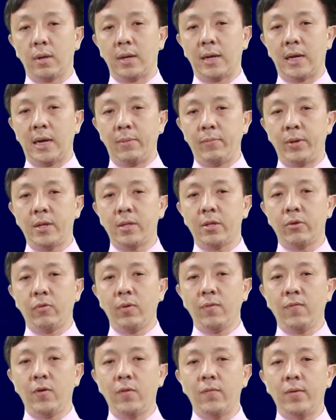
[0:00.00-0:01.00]
Eliminate the
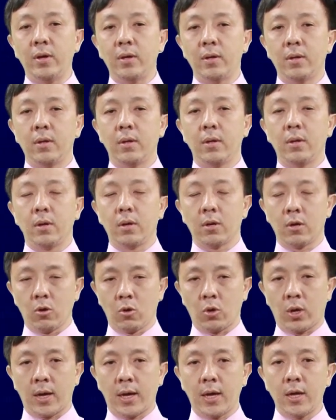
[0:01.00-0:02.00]
revolver?
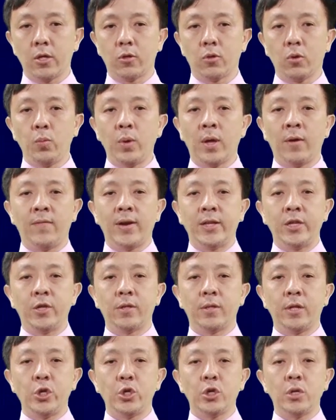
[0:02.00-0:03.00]
Okay, so we have
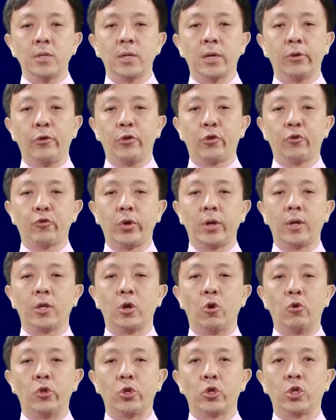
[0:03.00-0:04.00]
legislation that restrict the
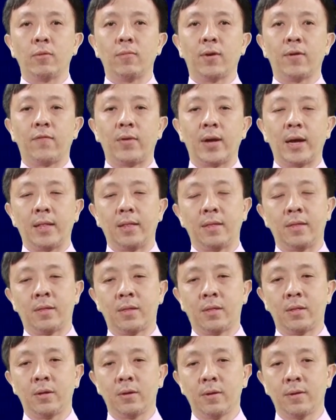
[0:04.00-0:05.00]
ownership of
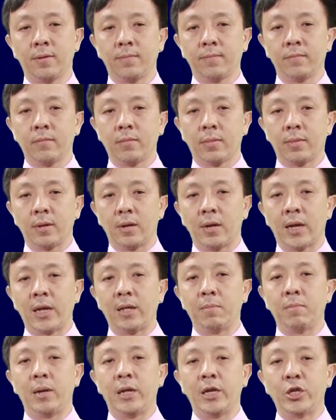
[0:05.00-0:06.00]
guns, like
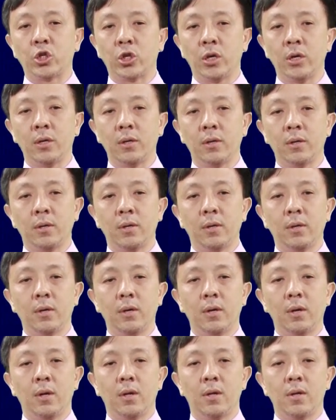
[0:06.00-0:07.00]
in Malaysia.
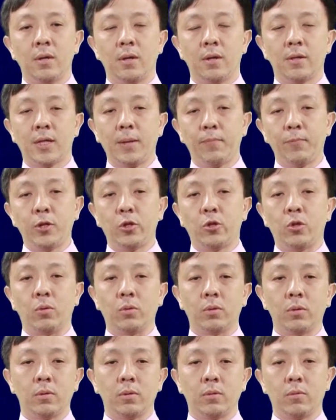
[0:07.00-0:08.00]
Substitute.
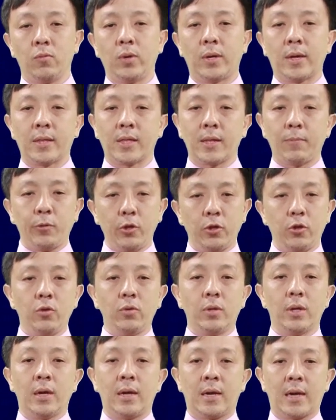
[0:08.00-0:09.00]
We can
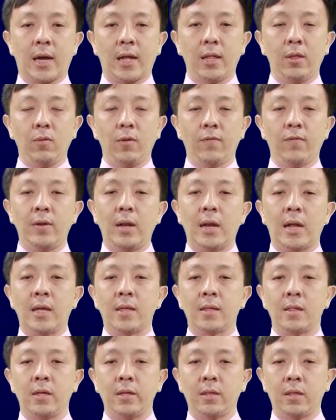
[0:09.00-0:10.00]
substitute a gun with a
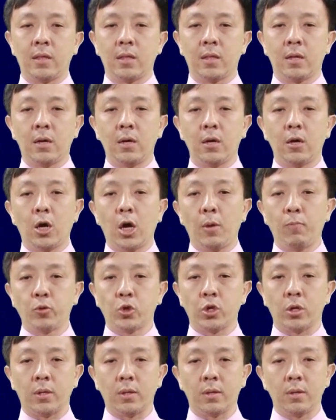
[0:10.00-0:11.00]
less lethal
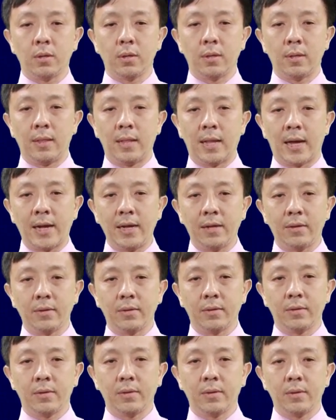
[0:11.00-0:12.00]
option, like
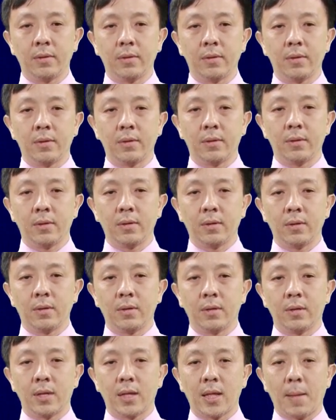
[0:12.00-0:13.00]

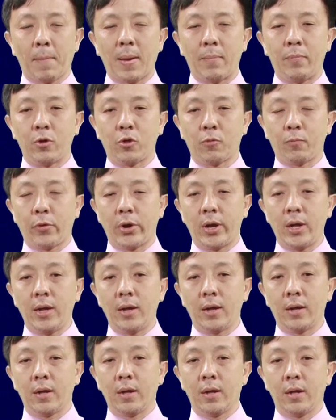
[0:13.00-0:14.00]
pepper spray
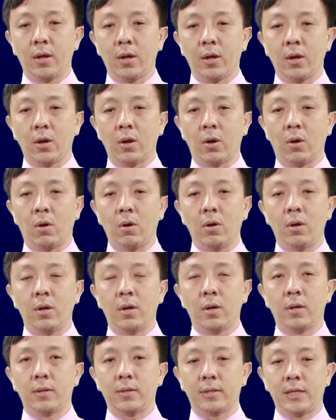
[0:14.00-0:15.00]
or
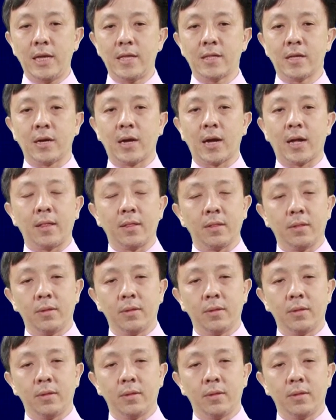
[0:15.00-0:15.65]
taser gun.